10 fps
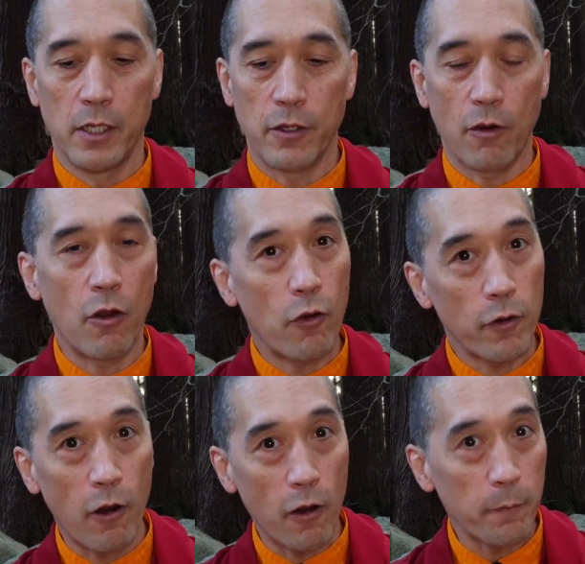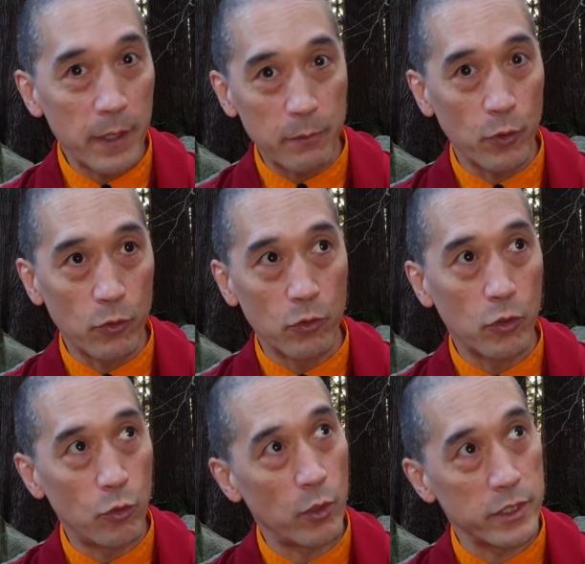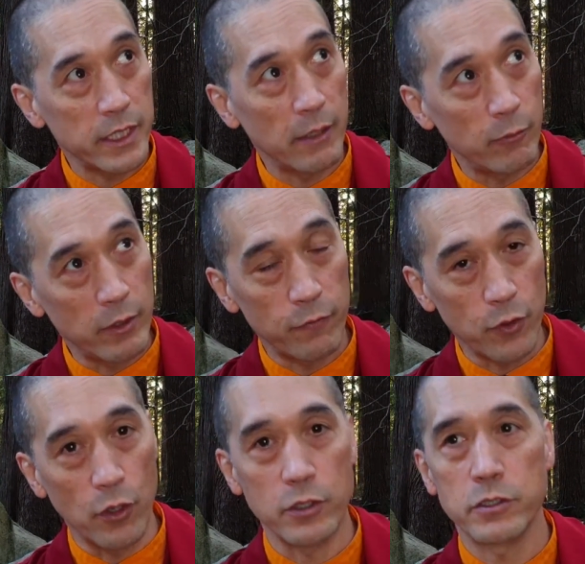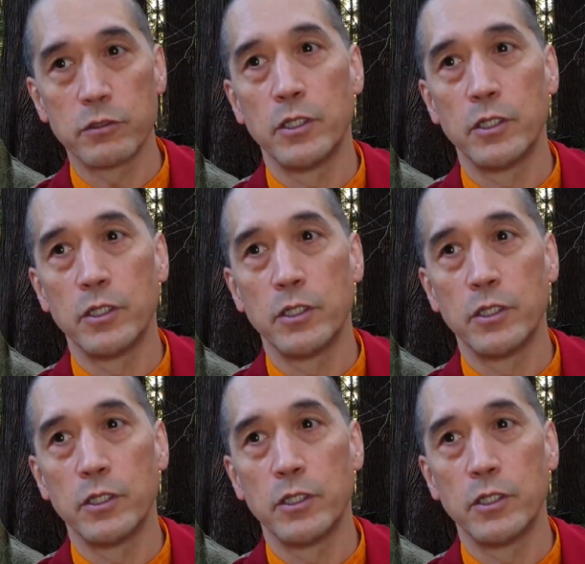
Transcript: There are people who want to get rid of thought,